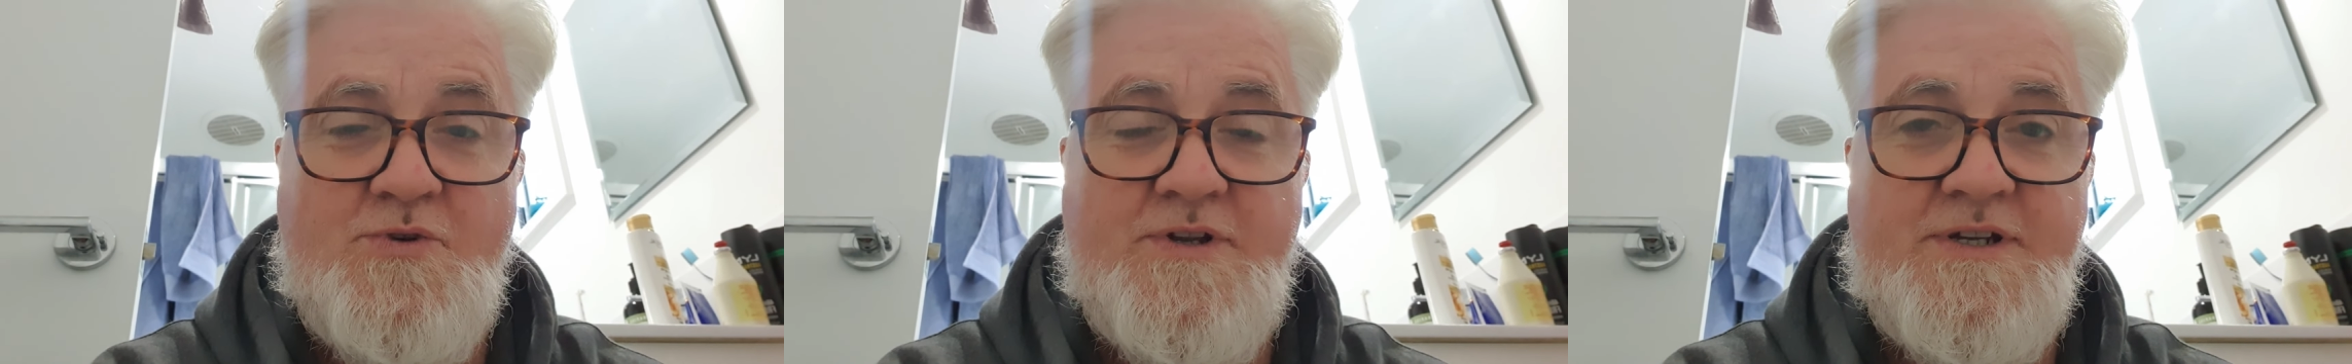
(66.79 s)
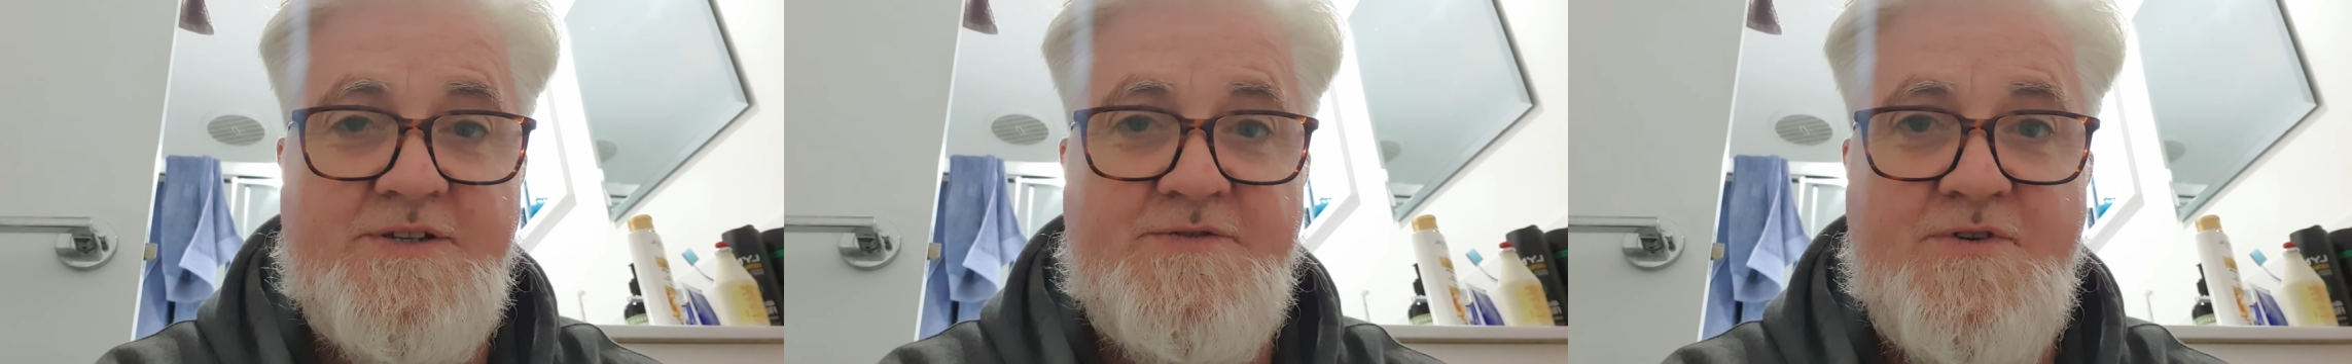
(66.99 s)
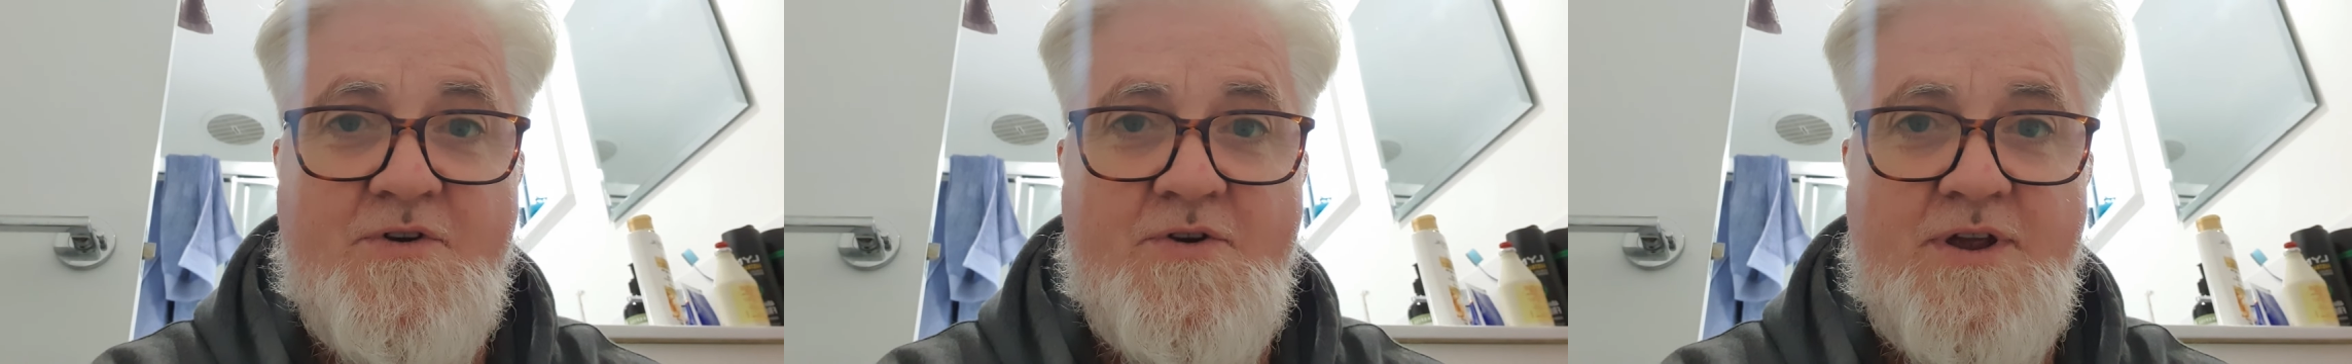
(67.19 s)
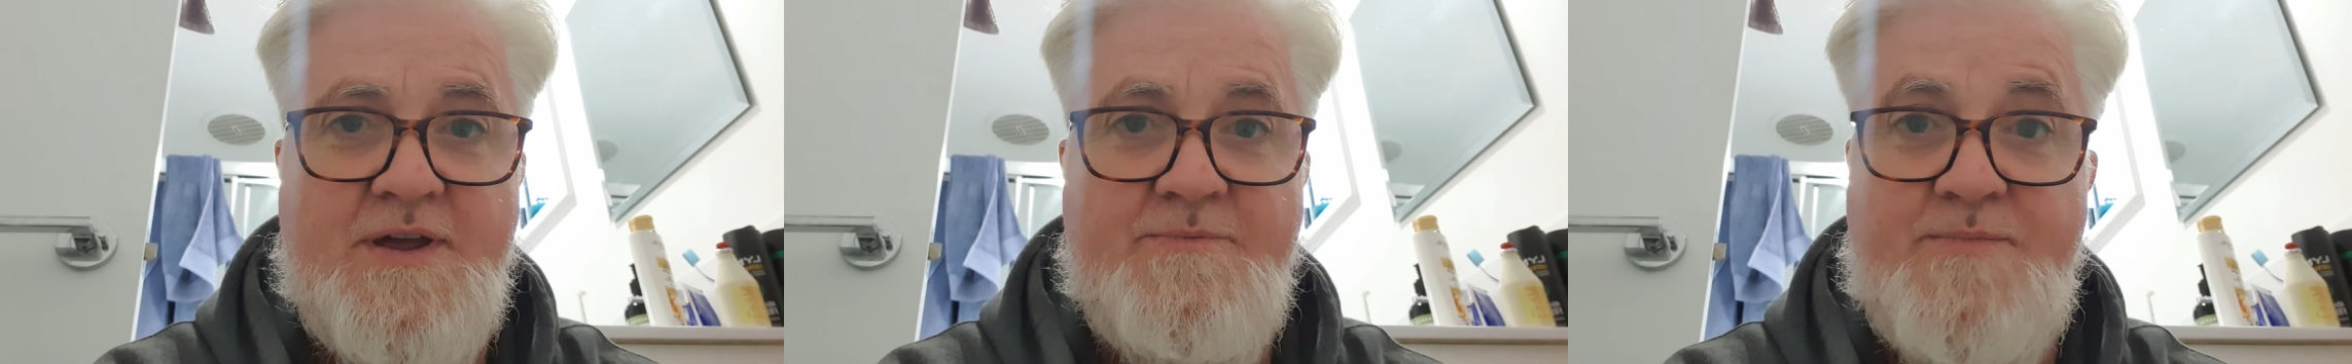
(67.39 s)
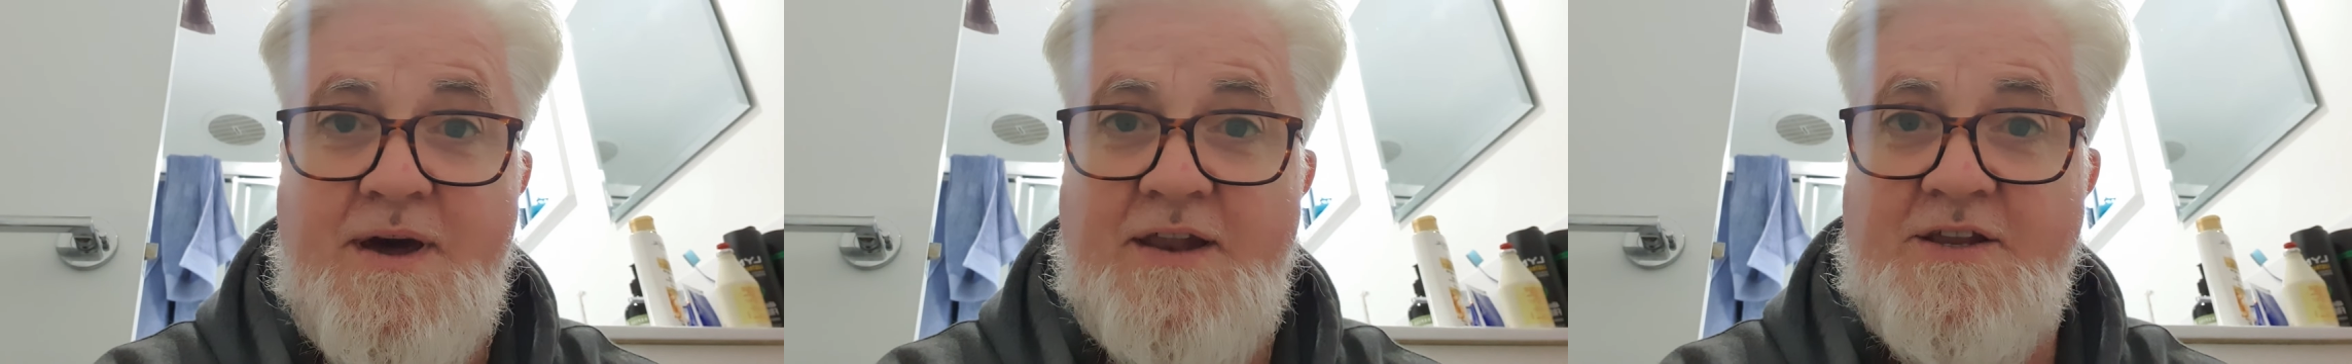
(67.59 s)
is very
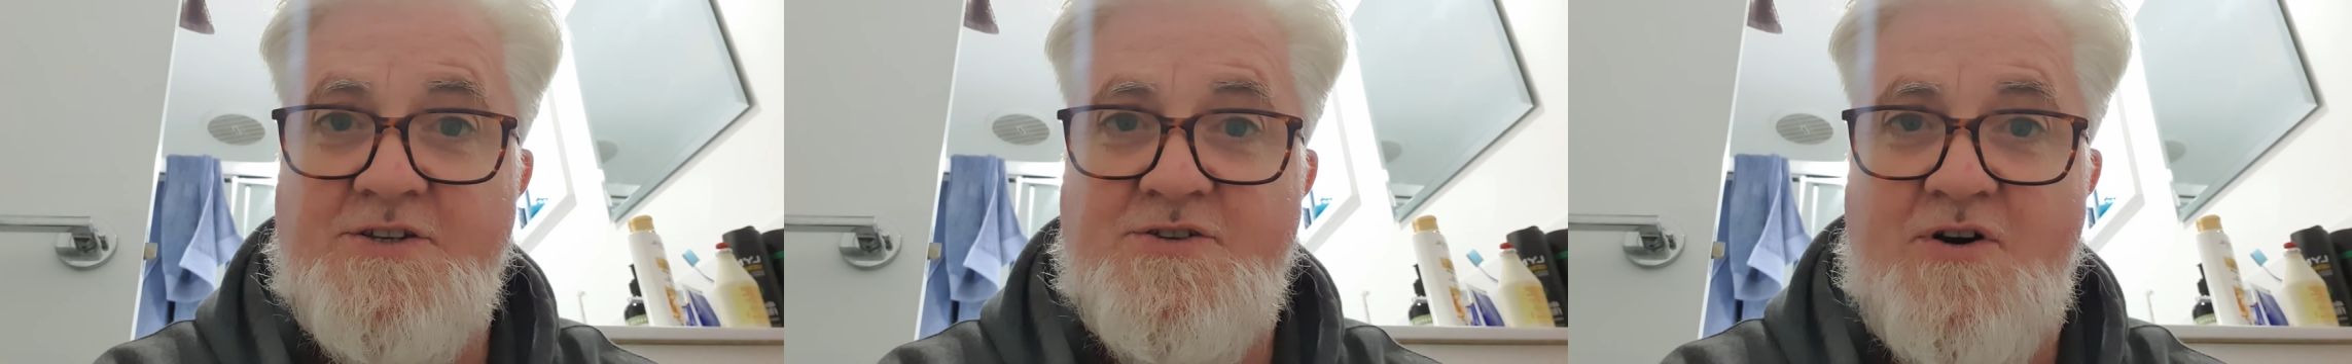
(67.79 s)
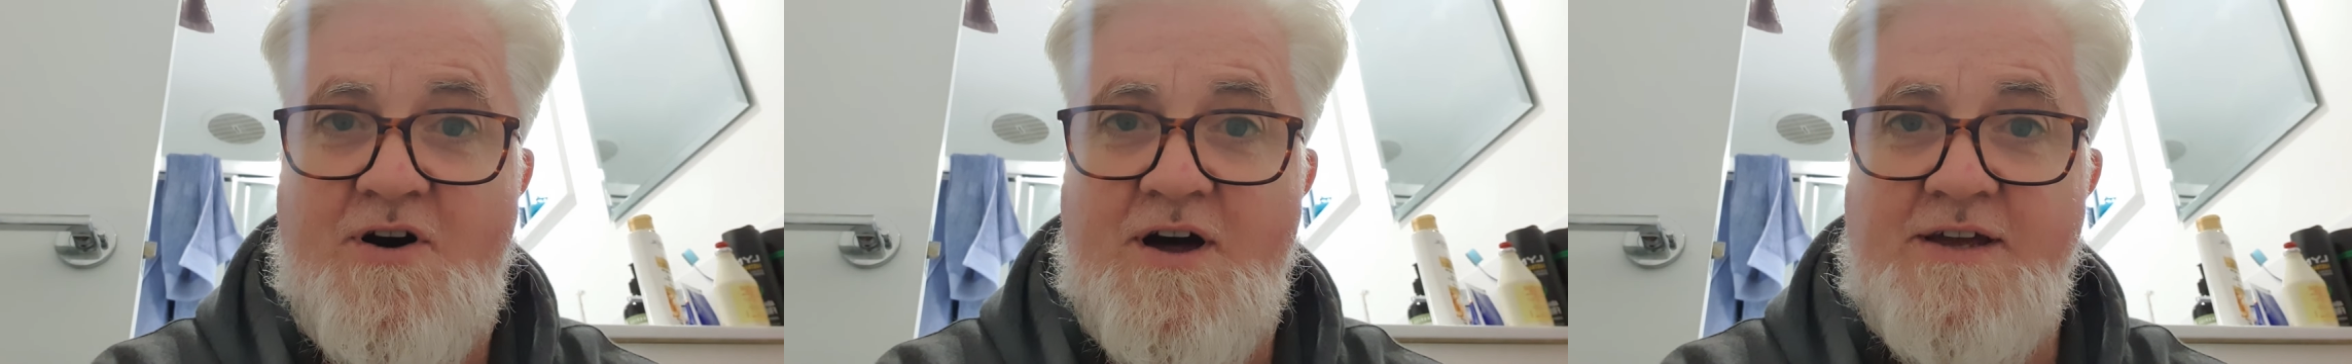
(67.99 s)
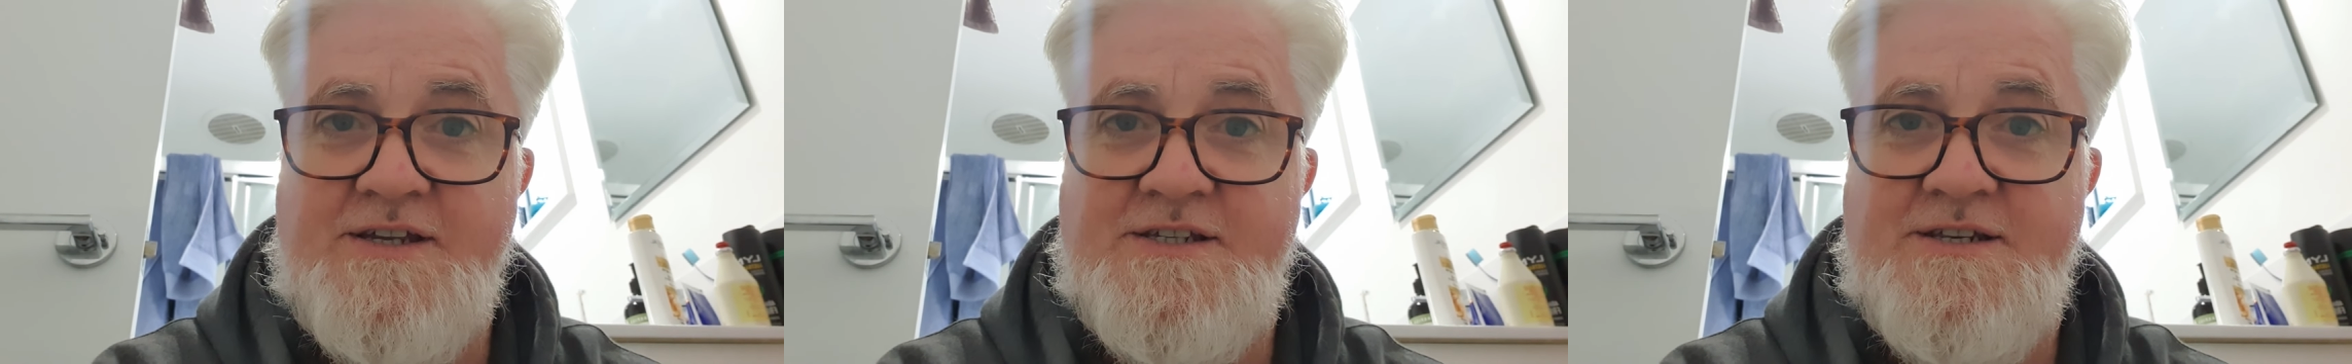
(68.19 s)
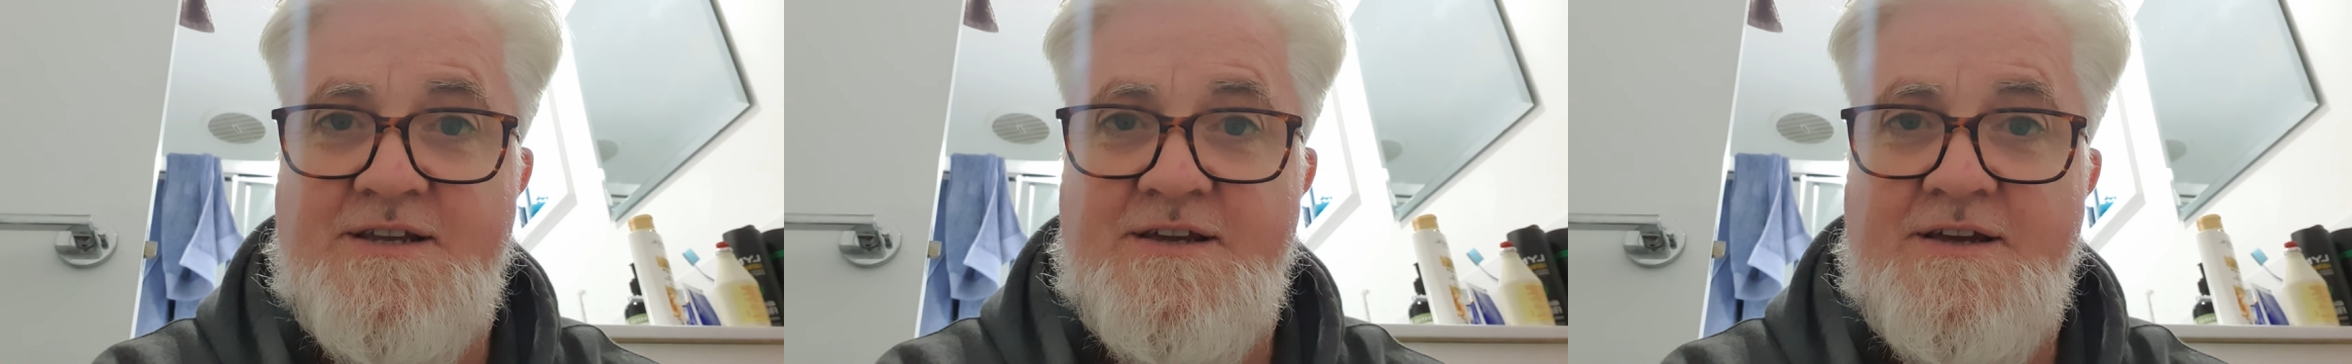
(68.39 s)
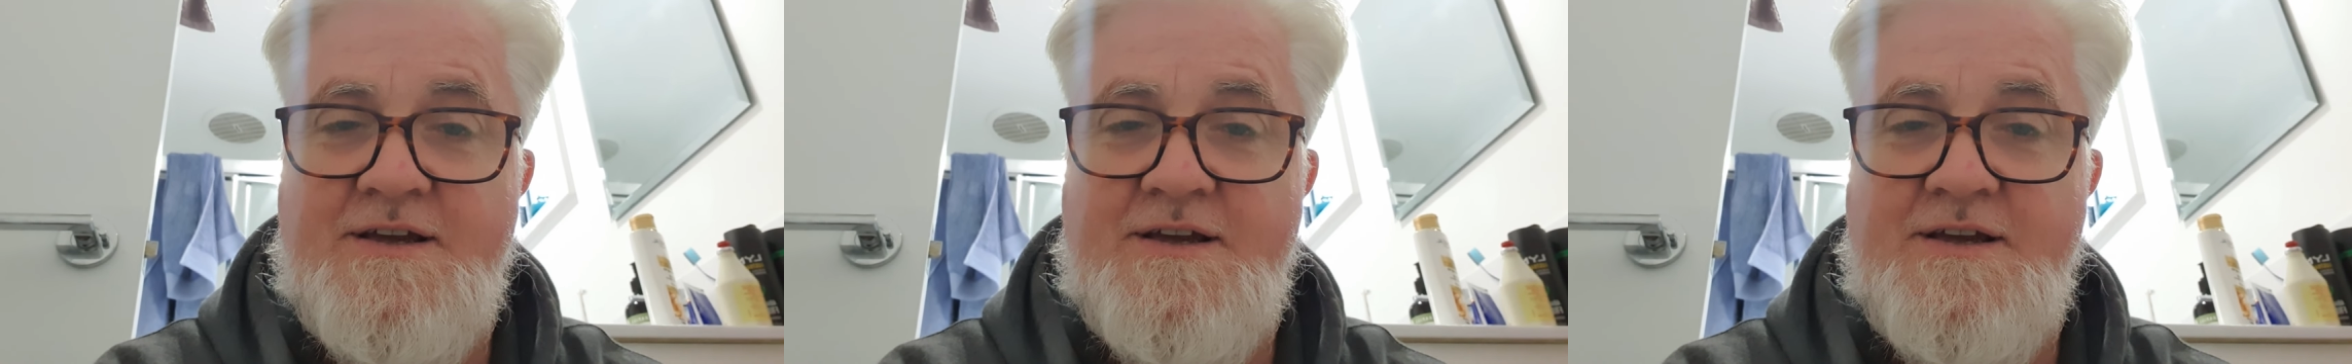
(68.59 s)
pelletized,